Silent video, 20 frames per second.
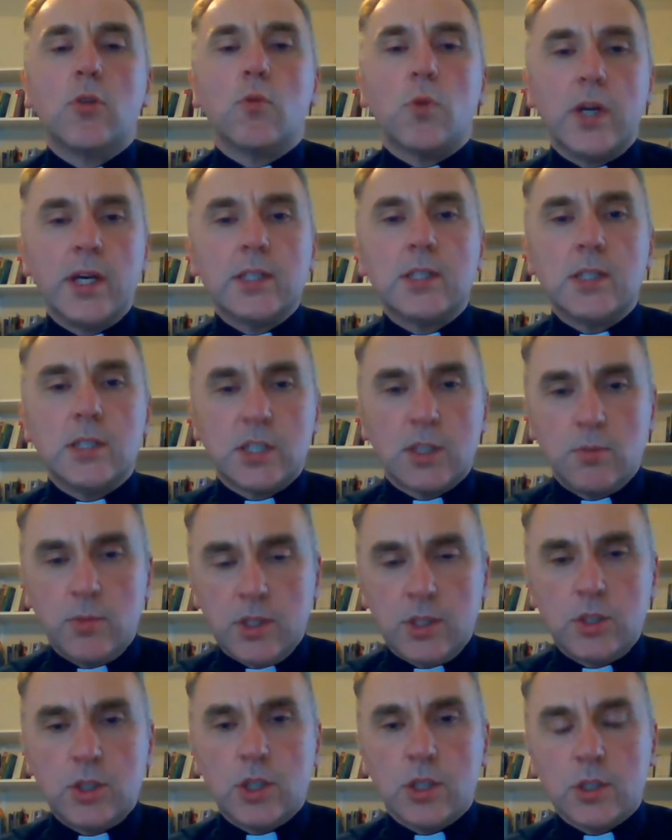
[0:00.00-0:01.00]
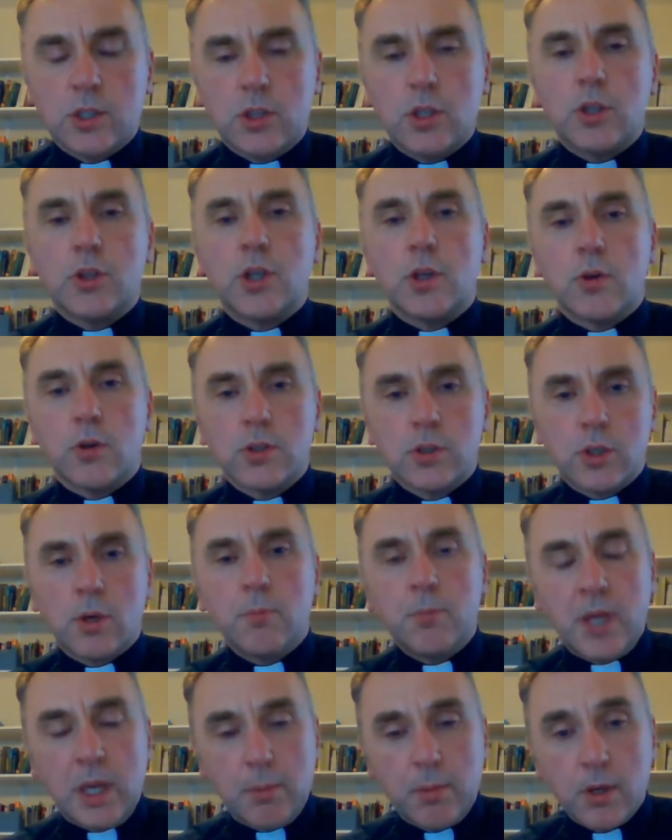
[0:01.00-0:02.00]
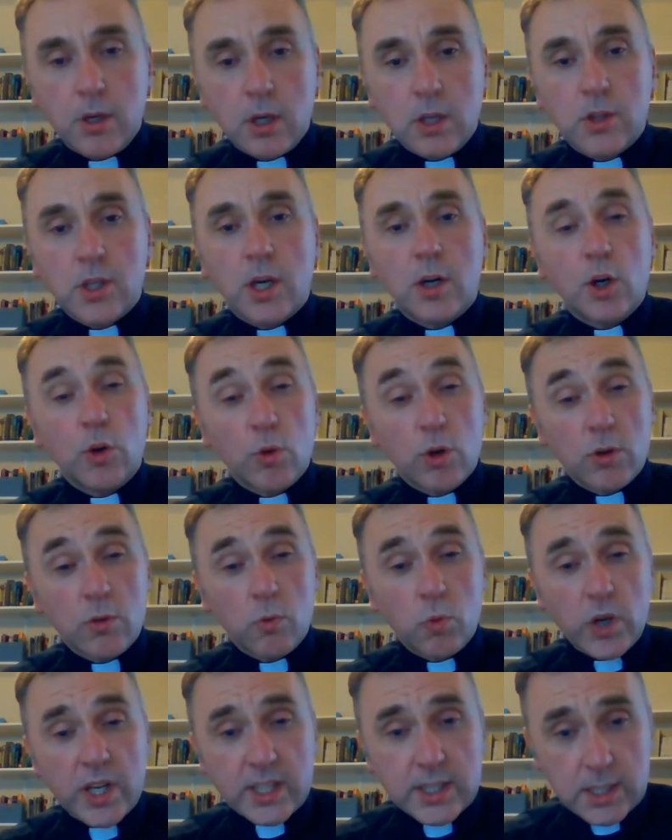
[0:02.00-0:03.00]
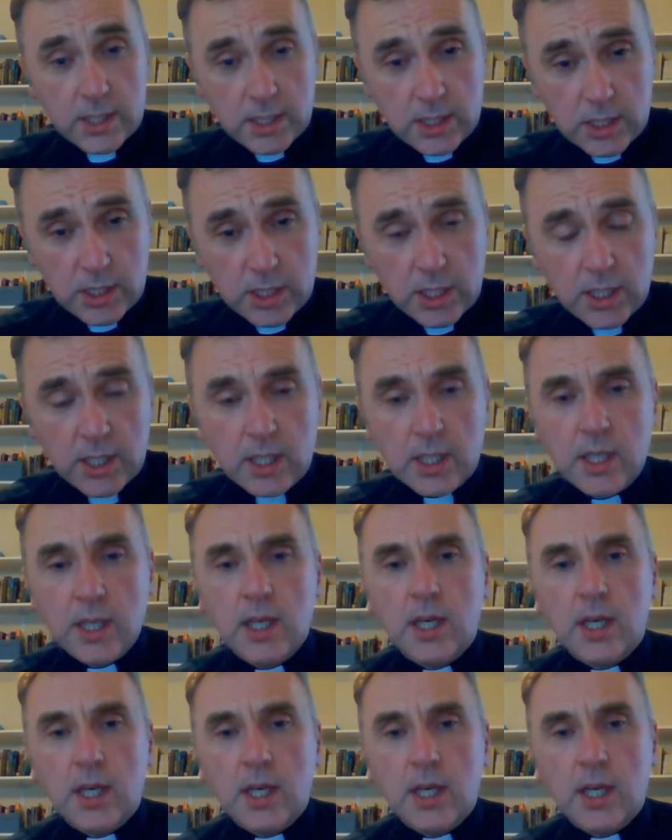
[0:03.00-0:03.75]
Racism is just that there are some people out there who are racist